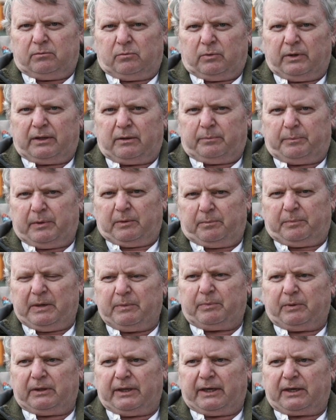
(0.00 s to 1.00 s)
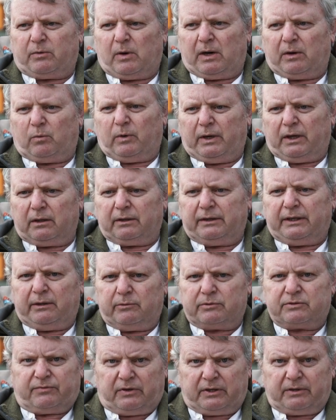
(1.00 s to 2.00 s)
one of the people there quite well, and he
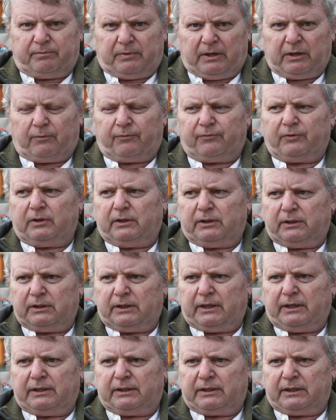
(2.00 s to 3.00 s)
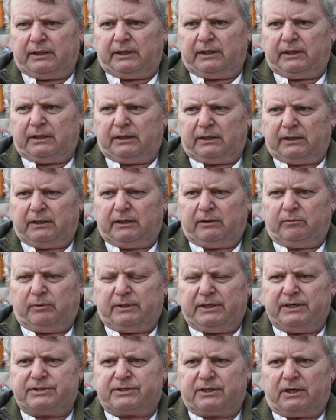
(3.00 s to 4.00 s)
was very helpful, and
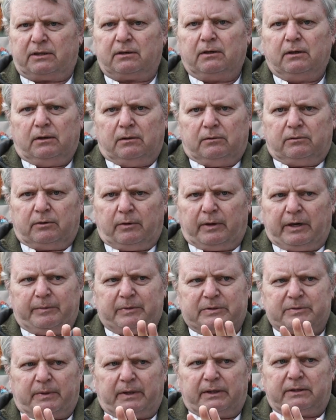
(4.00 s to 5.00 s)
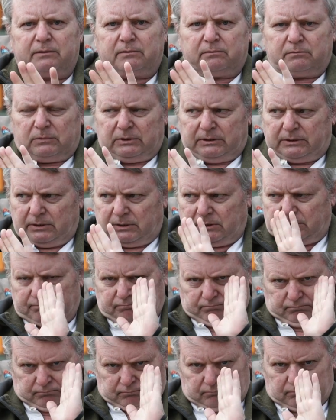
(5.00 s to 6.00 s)
he said, don't worry, Mr. White, we're going
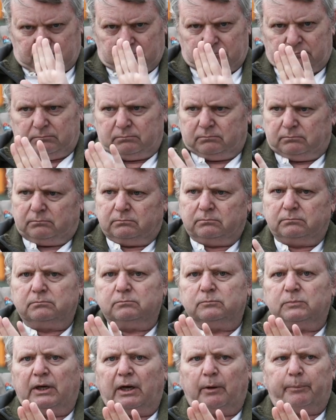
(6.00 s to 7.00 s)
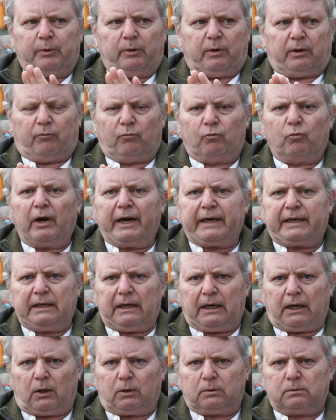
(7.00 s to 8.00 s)
to help you out right
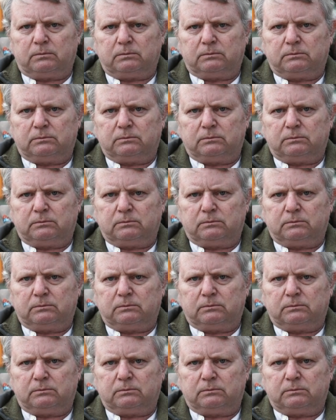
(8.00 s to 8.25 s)
now.